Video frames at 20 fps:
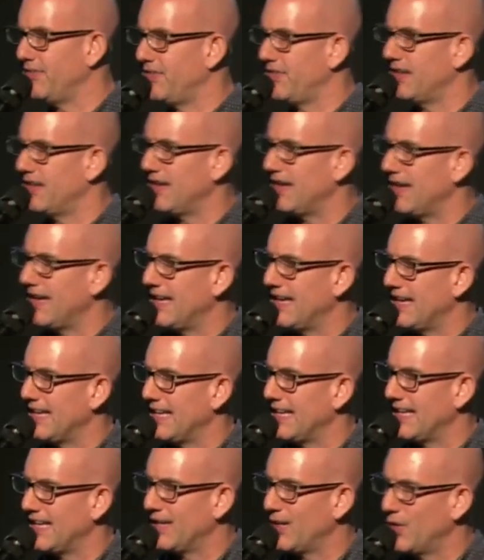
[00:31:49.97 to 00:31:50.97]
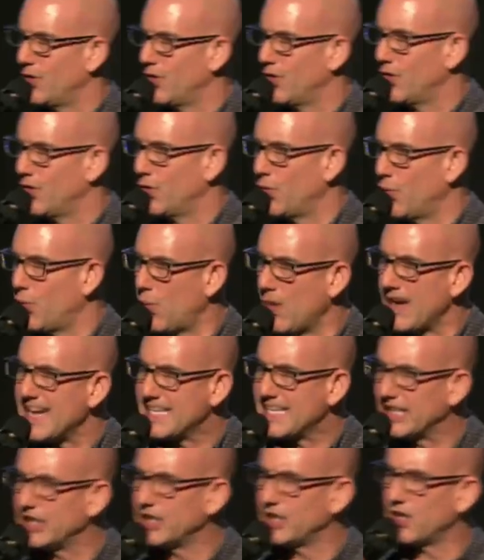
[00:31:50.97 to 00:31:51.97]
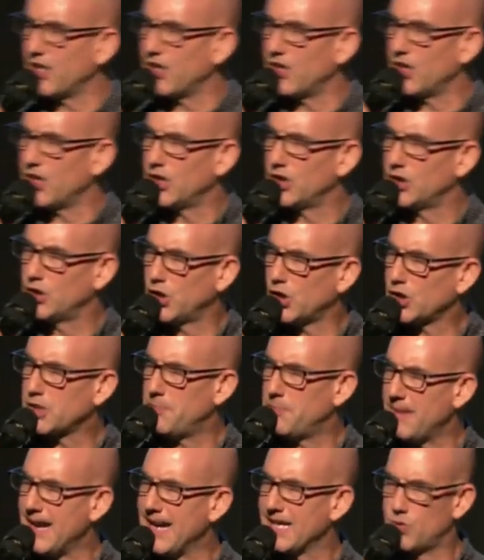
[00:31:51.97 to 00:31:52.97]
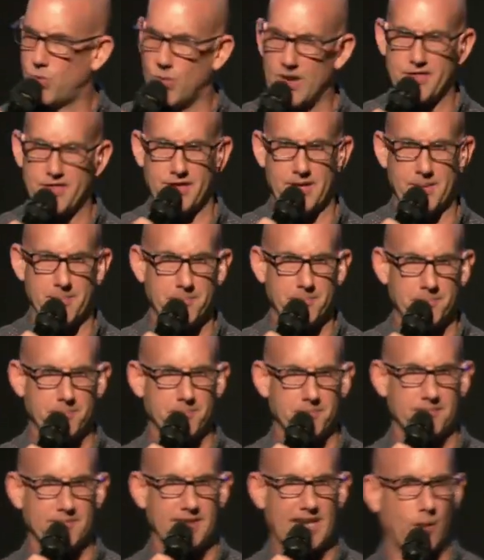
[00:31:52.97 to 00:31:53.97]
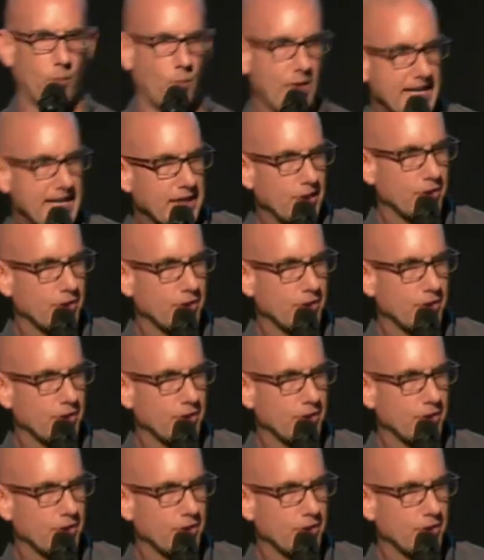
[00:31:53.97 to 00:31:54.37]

And we can look back with him and we